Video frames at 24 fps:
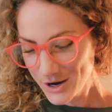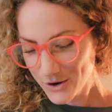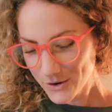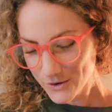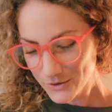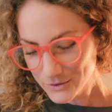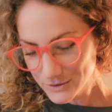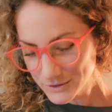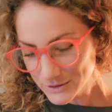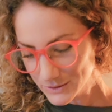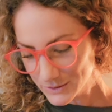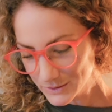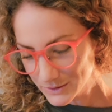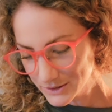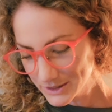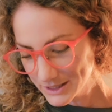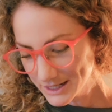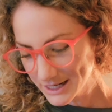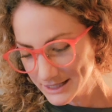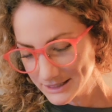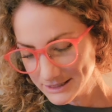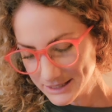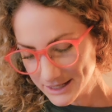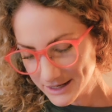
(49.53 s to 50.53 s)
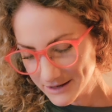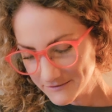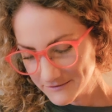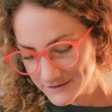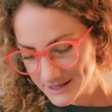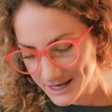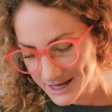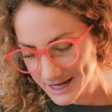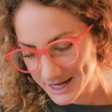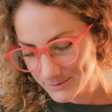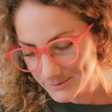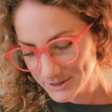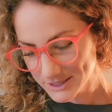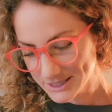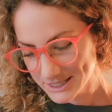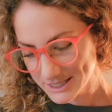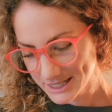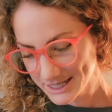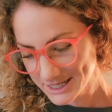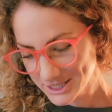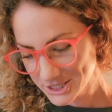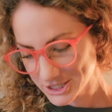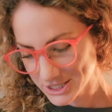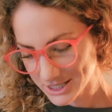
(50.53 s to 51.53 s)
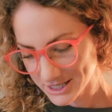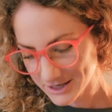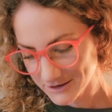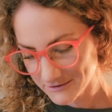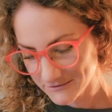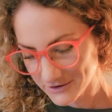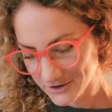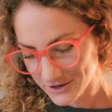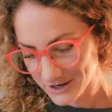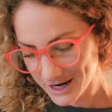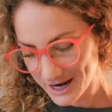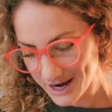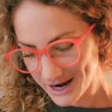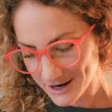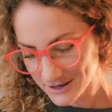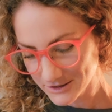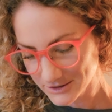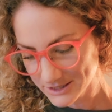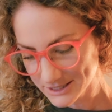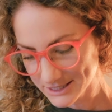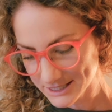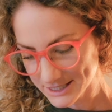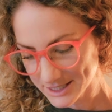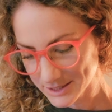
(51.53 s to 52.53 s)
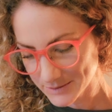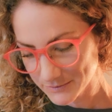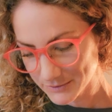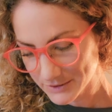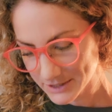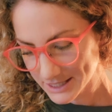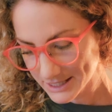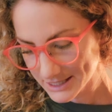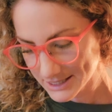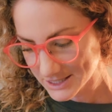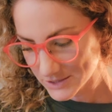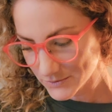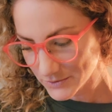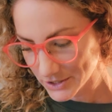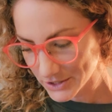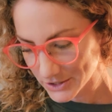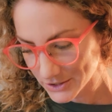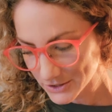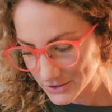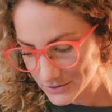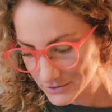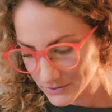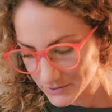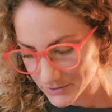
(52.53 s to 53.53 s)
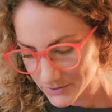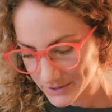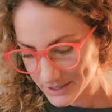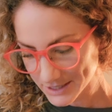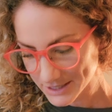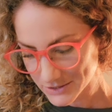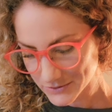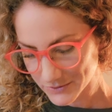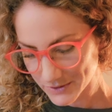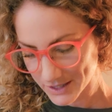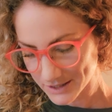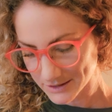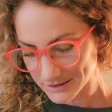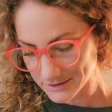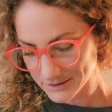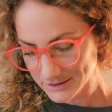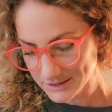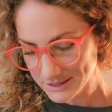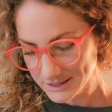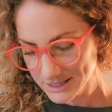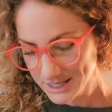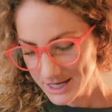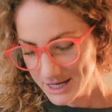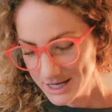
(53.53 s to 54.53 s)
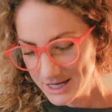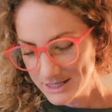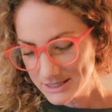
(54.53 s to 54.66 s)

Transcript: O Lord, I love the habitation of your house and the place where your glory dwells.